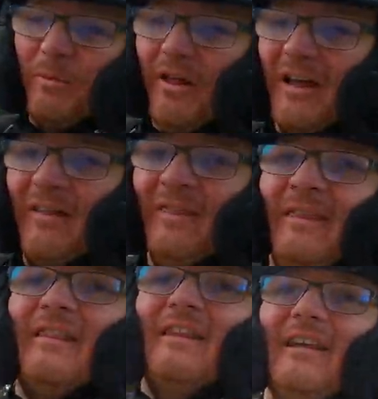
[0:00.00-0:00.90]
to plug in
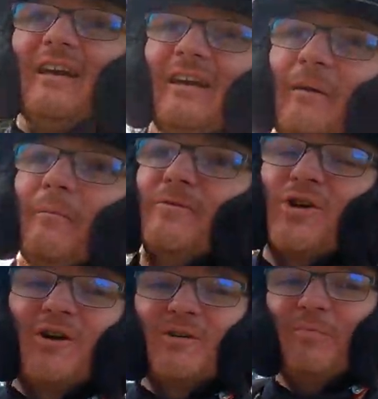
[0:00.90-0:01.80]
the
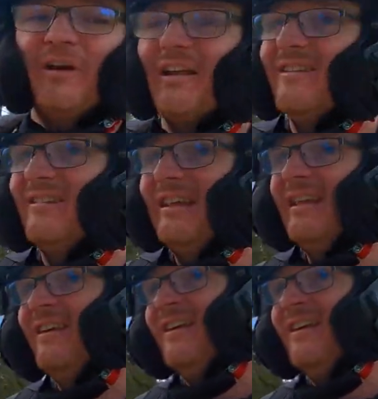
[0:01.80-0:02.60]
charger pretty easily,